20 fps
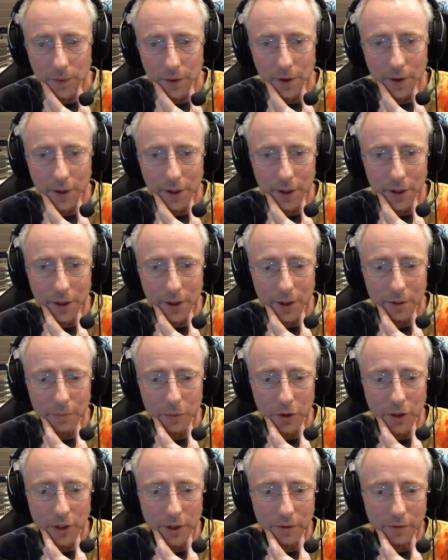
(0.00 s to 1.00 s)
And a
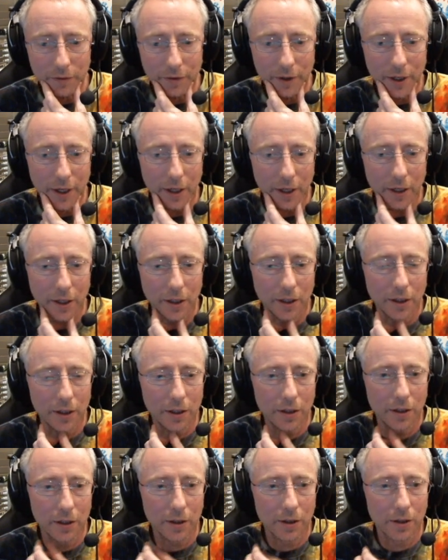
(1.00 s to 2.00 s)
Bren the Fanatic.
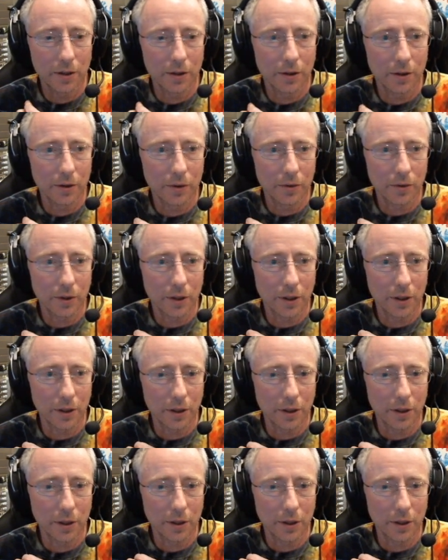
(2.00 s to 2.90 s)
Okay.